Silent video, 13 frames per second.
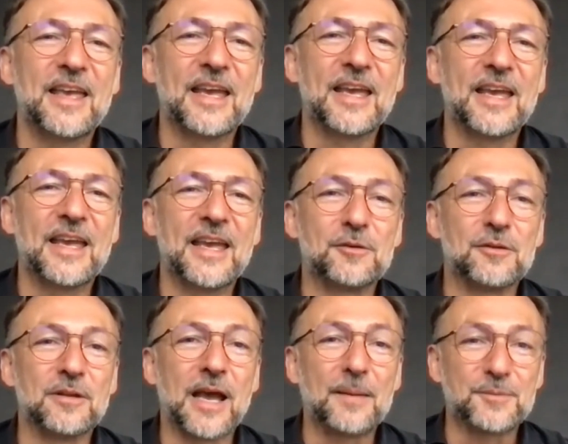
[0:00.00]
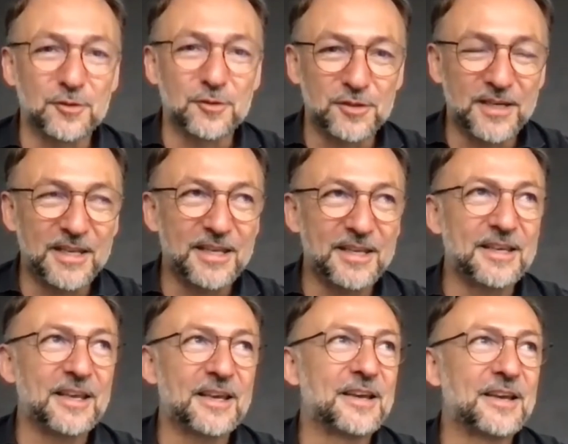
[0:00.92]
And
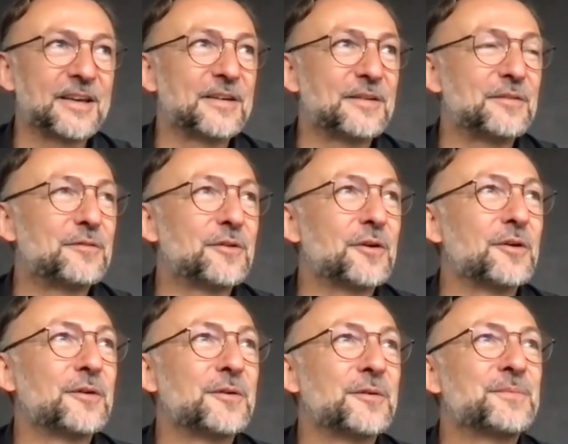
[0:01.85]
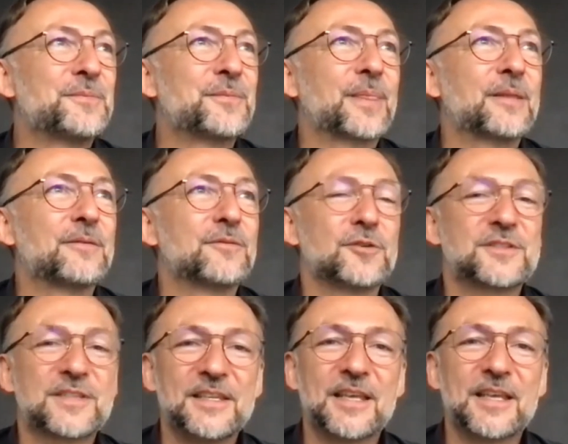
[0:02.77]
absolutely, the
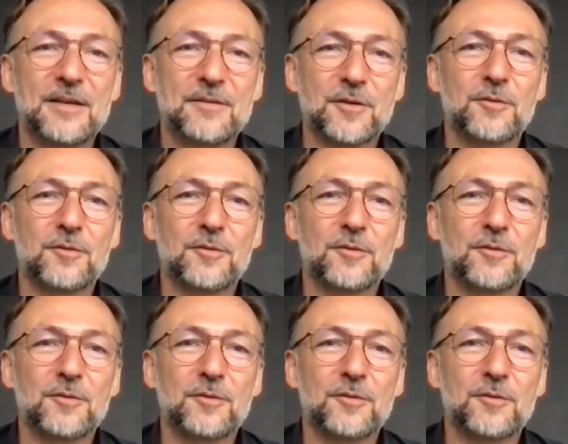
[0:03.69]
skin diver